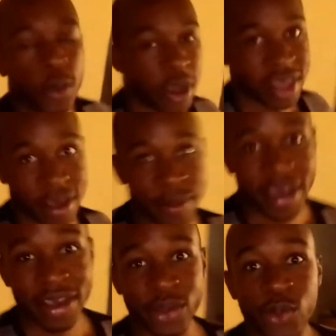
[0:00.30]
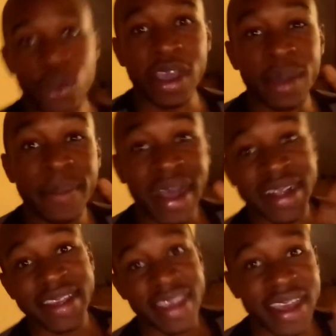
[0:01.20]
What's up guys, welcome
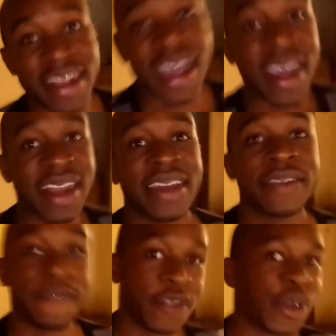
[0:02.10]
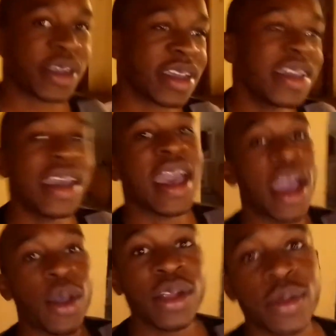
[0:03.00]
back to yet another vlog.
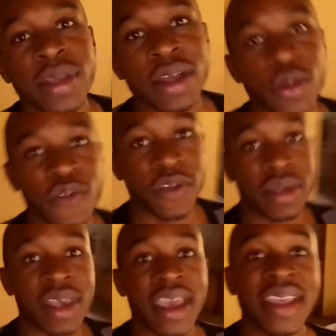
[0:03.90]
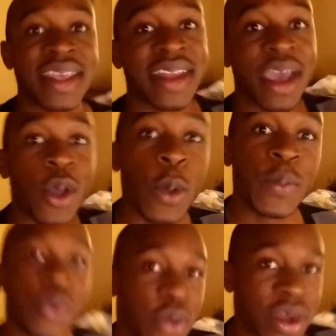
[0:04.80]
I want to start off with saying that I hope
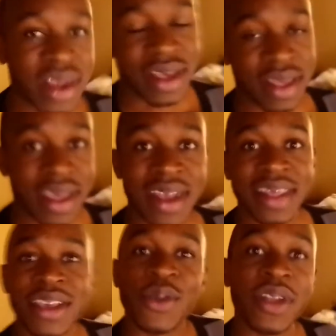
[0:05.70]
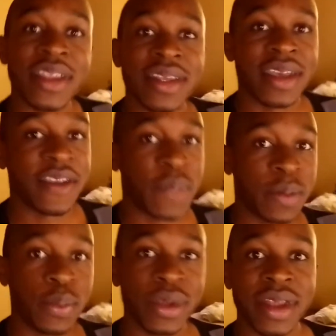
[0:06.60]
you understand the content that I've been
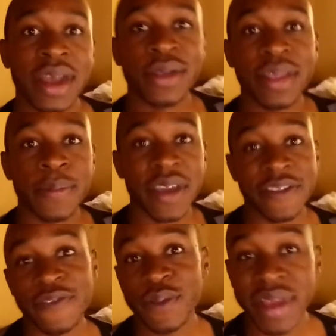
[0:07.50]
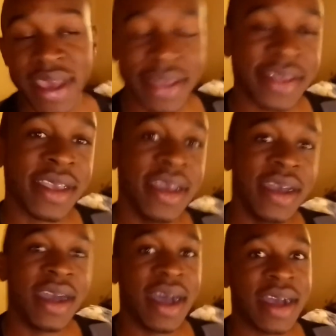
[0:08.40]
putting out the past few days
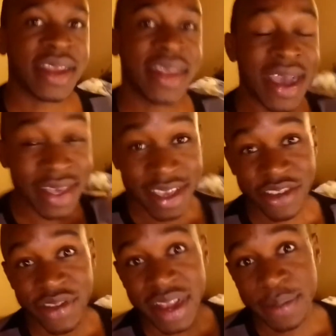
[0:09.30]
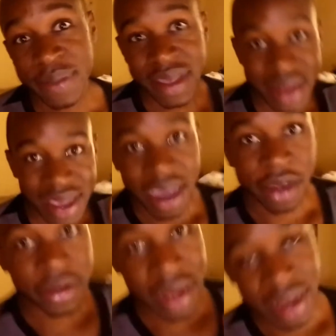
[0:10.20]
and it hasn't really been
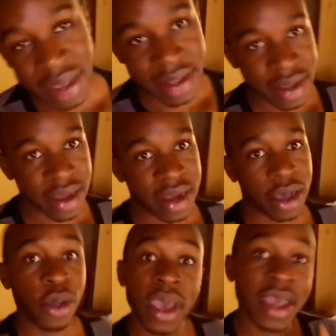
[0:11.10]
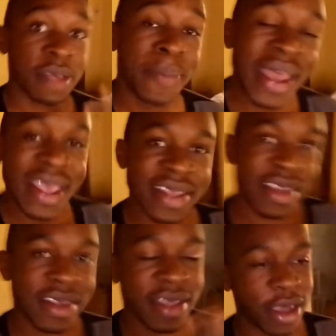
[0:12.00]
car related and I'll explain
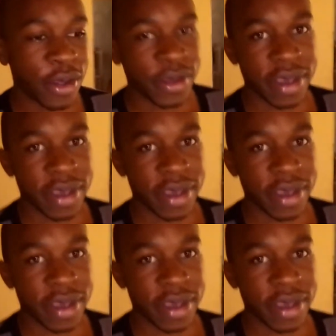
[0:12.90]
just now.